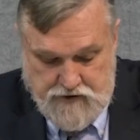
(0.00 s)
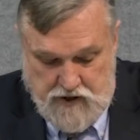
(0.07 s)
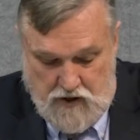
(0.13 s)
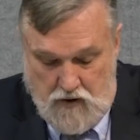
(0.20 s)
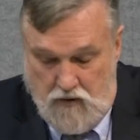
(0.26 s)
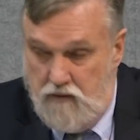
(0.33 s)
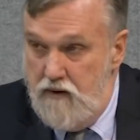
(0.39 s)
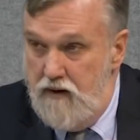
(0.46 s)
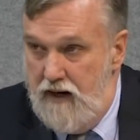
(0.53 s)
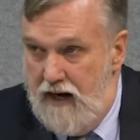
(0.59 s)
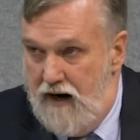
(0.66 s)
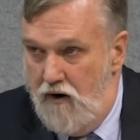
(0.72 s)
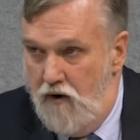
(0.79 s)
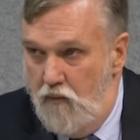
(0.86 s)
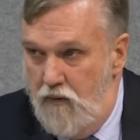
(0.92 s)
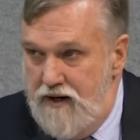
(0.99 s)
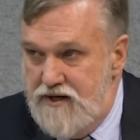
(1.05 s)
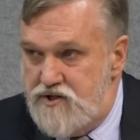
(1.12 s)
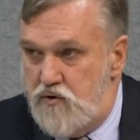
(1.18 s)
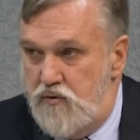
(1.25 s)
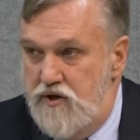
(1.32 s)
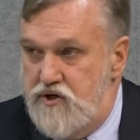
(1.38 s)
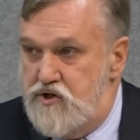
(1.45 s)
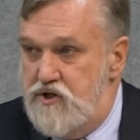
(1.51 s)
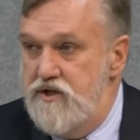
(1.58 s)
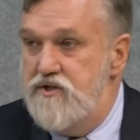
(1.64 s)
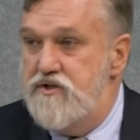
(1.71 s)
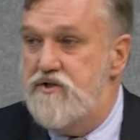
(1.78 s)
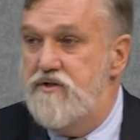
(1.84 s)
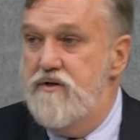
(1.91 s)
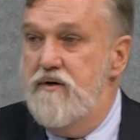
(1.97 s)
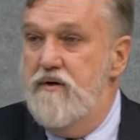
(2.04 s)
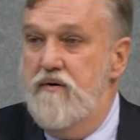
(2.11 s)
So, how are we as Christians?